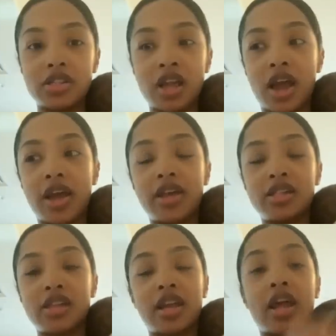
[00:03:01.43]
the
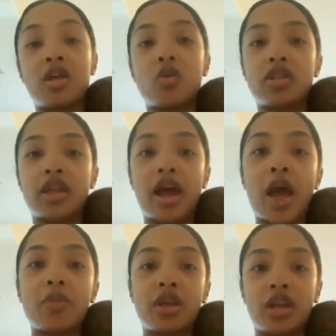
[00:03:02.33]
sides, and I didn't want that to
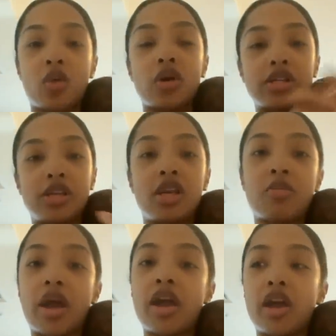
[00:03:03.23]
happen again. I wanted to keep
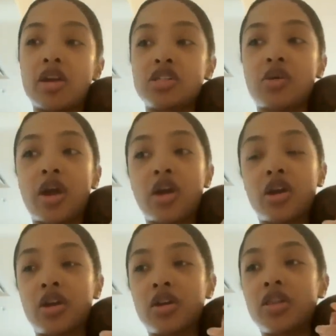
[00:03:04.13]
my hair. So I
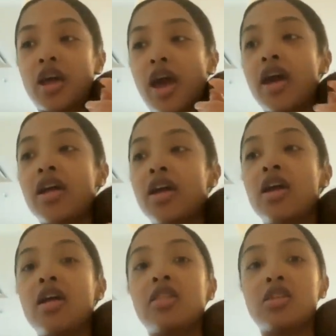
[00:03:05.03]
heard that
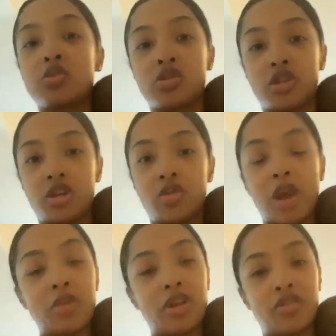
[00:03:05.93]
this was a good
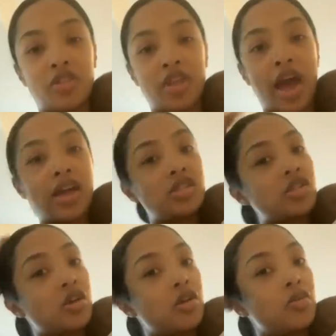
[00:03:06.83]
remedy for that.
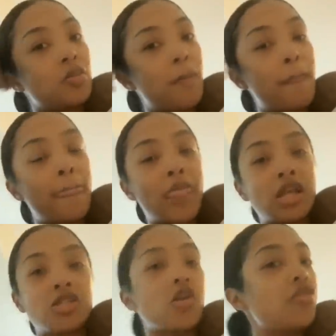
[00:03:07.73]
So,
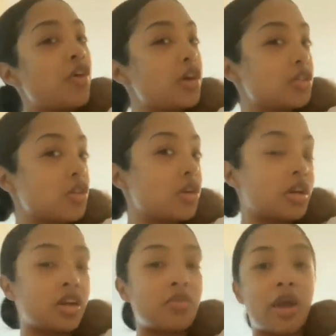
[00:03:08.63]
so far, so
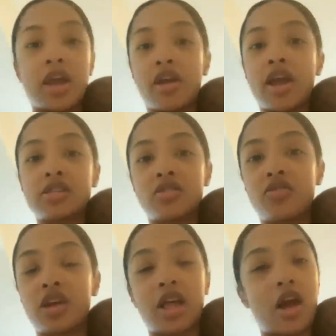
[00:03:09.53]
good. My hair hasn't
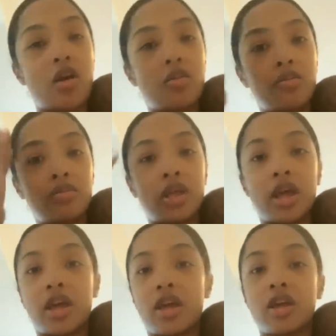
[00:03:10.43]
fell out.
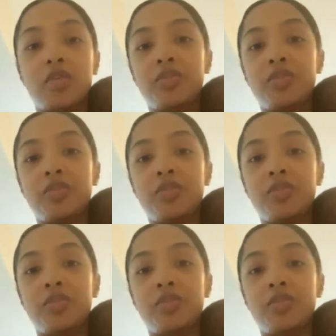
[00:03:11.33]
Like,